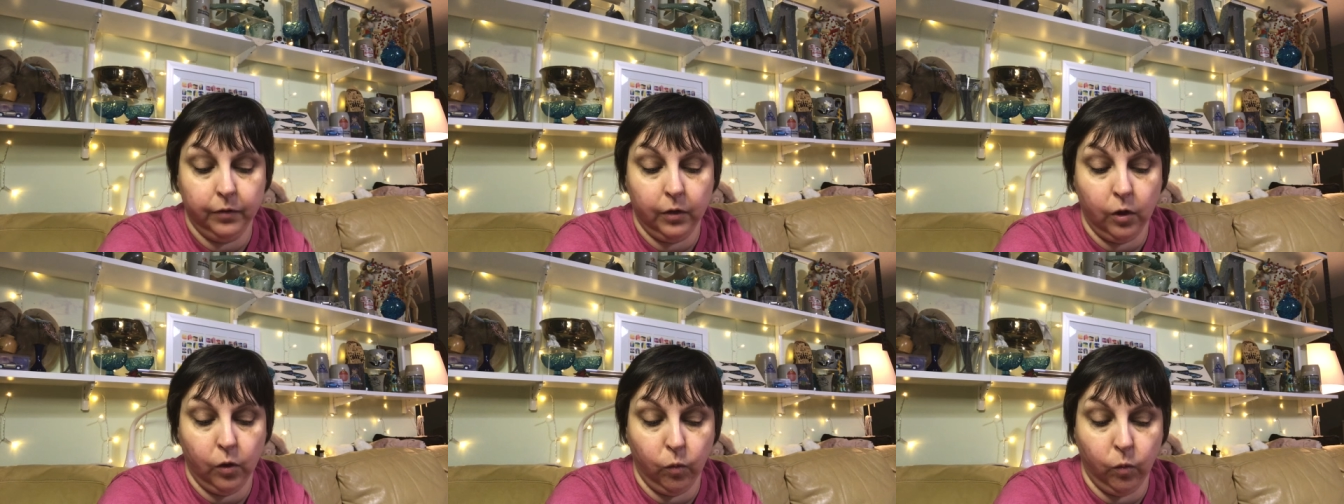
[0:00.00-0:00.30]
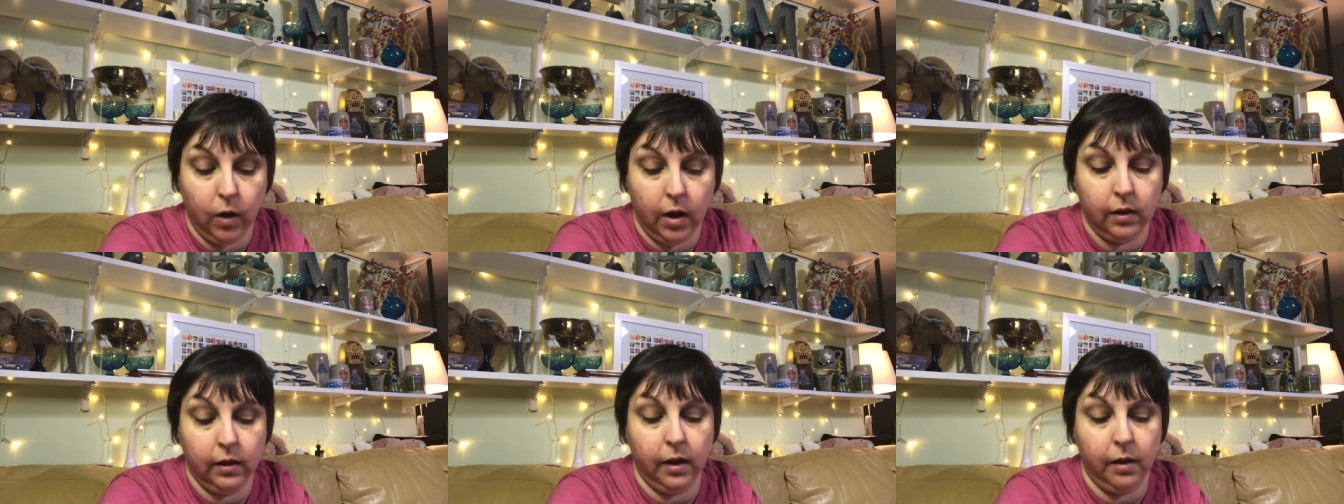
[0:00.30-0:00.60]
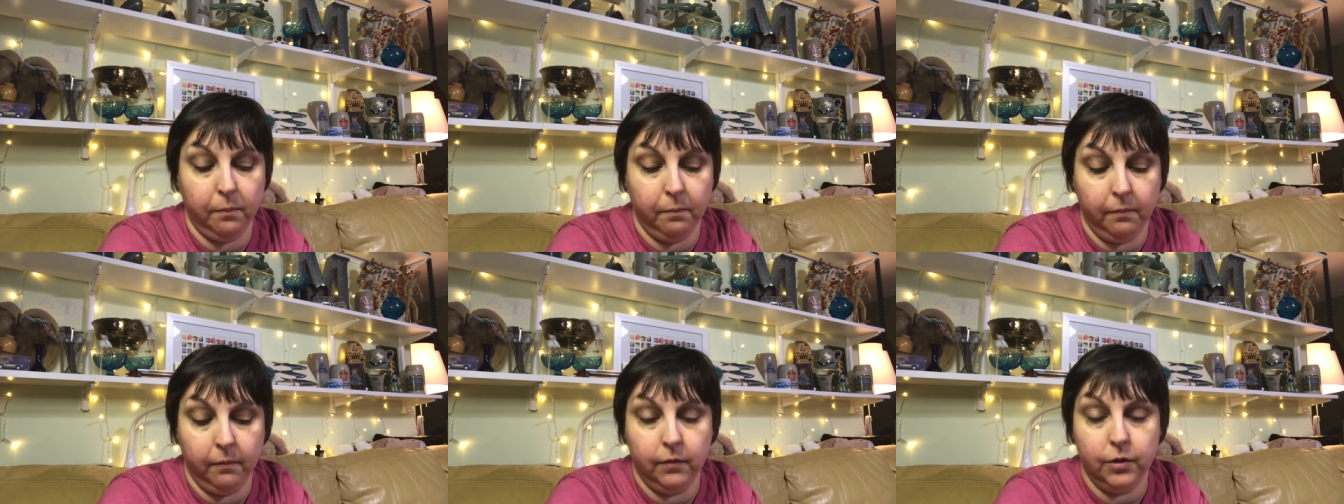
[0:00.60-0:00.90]
while
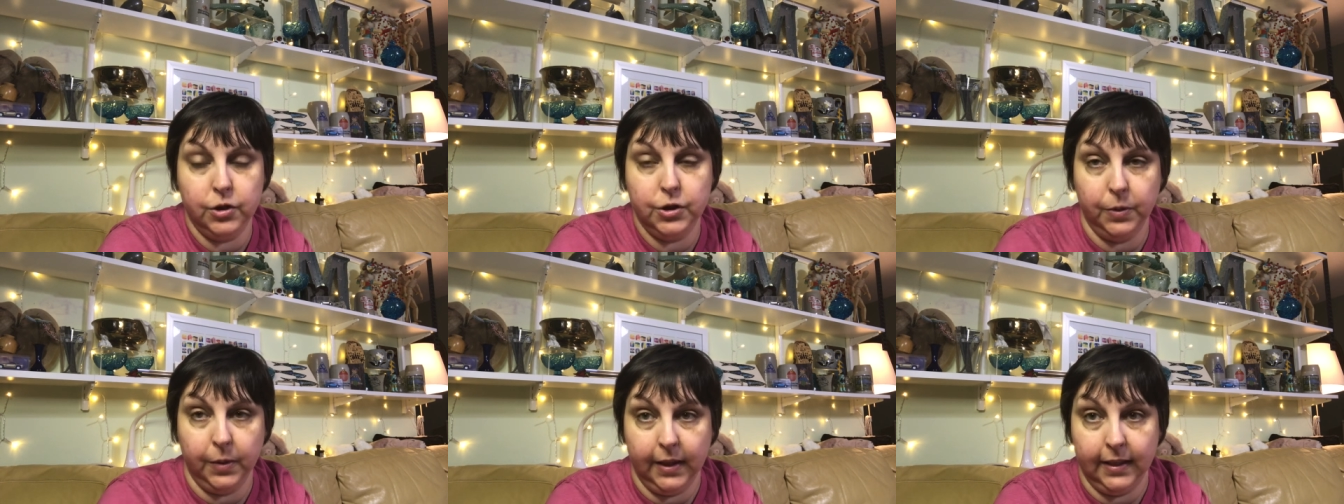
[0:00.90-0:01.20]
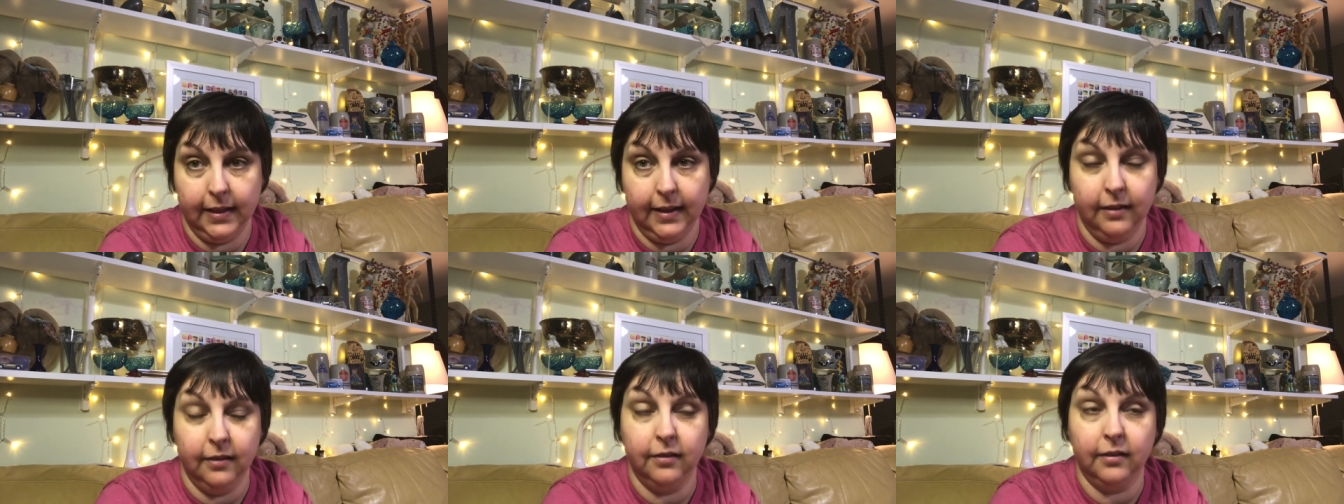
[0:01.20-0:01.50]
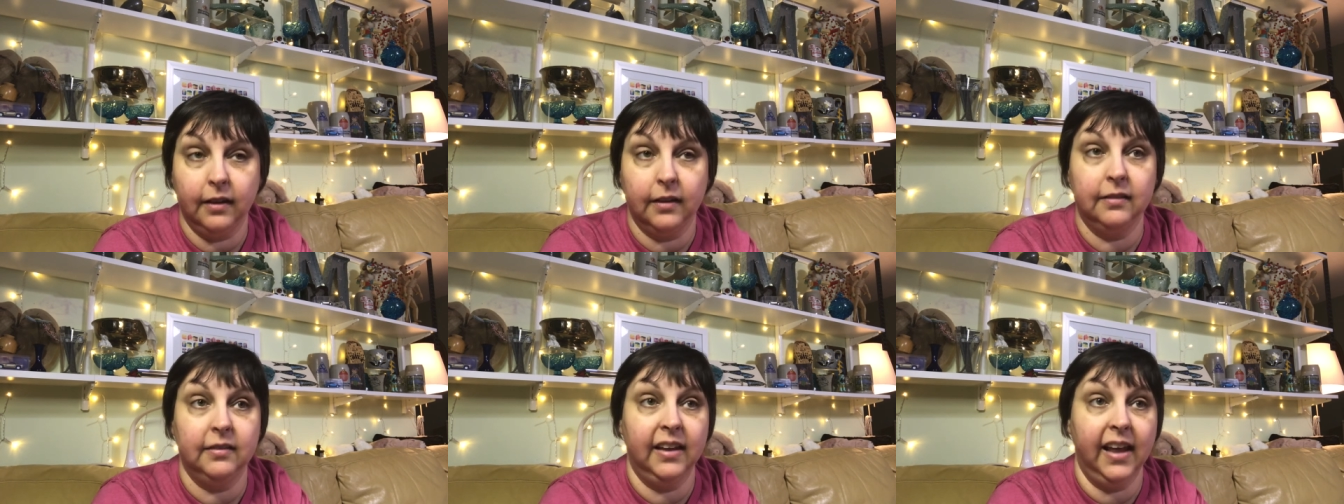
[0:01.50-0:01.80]
I'm doing this
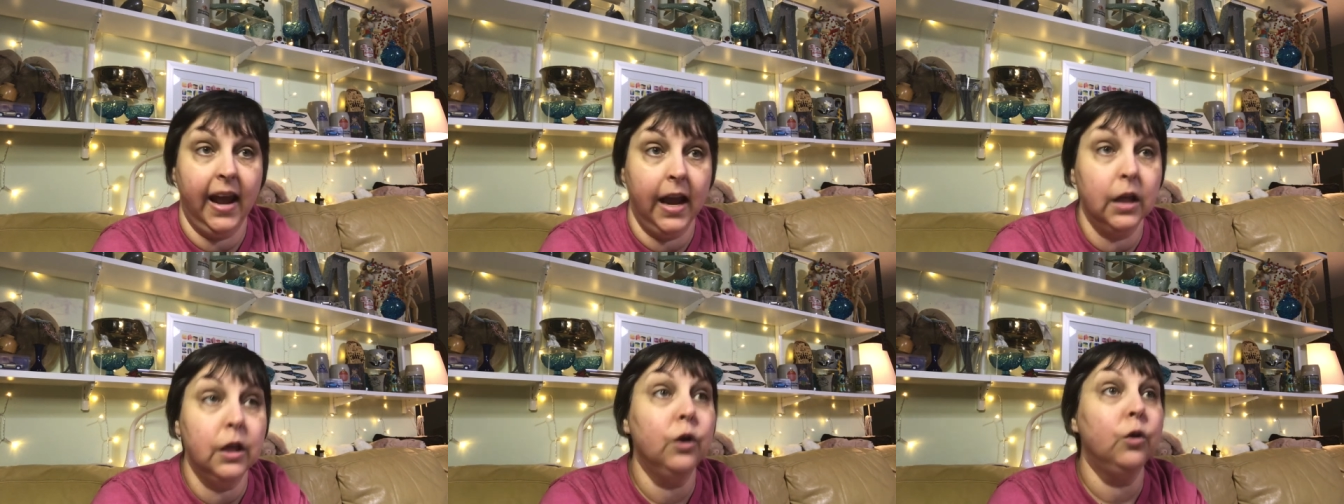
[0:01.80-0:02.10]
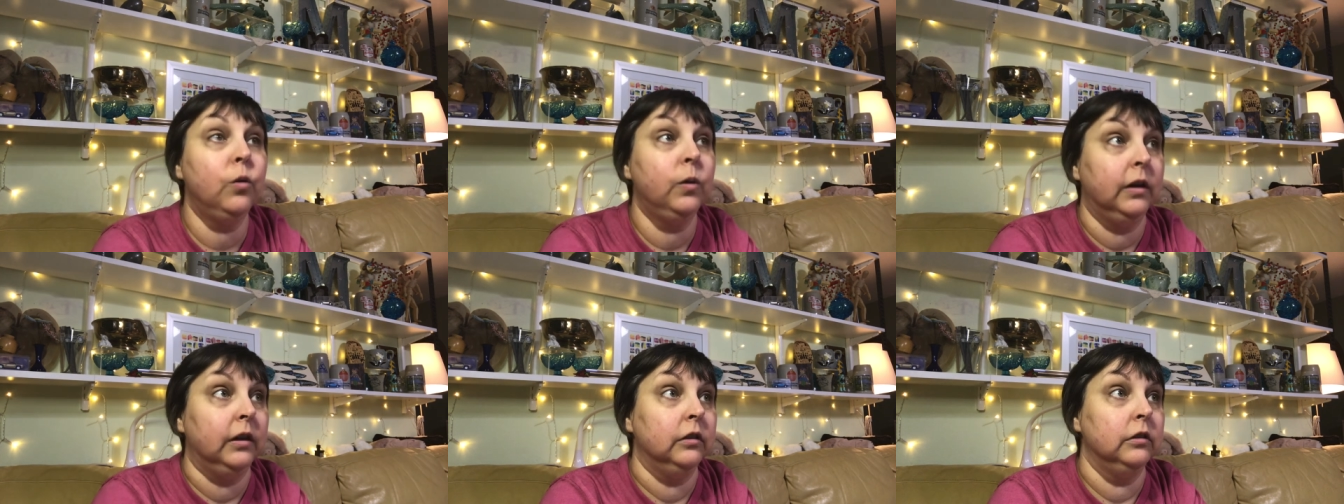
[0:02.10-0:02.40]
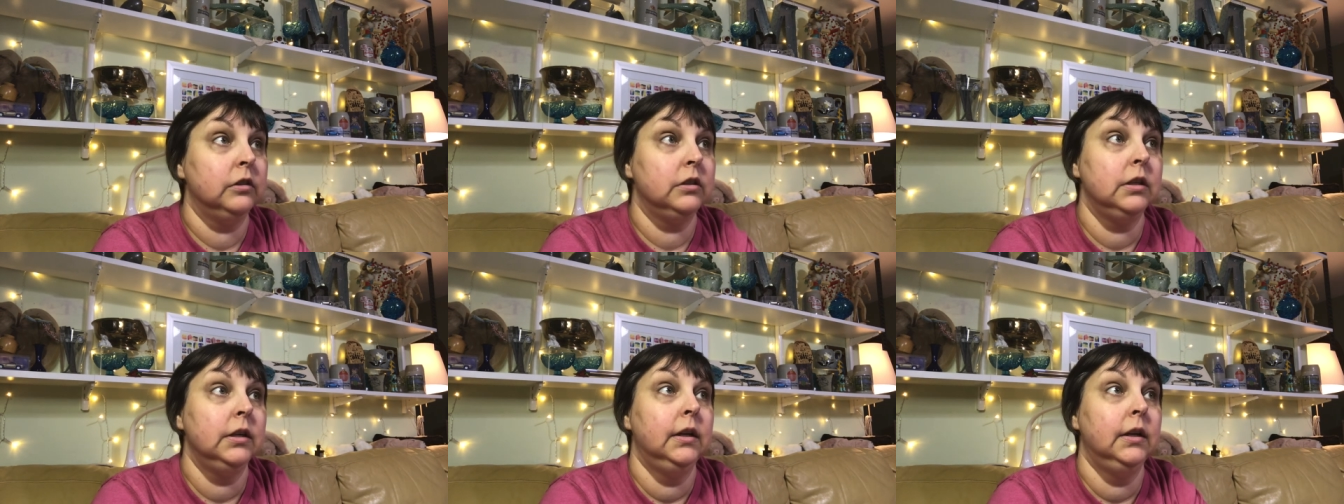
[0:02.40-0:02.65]
because the halo quilt